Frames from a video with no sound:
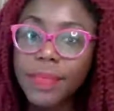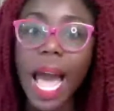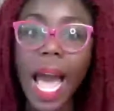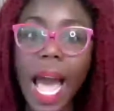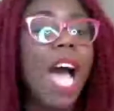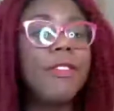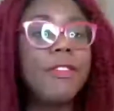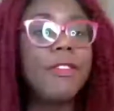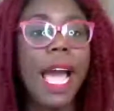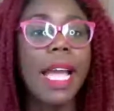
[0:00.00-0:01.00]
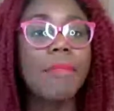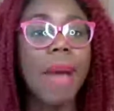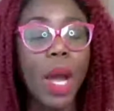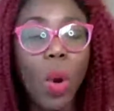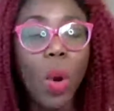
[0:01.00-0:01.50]
I have to find
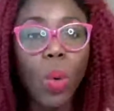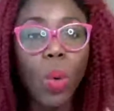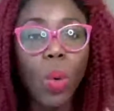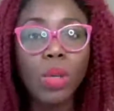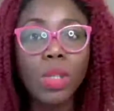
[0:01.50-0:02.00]
my own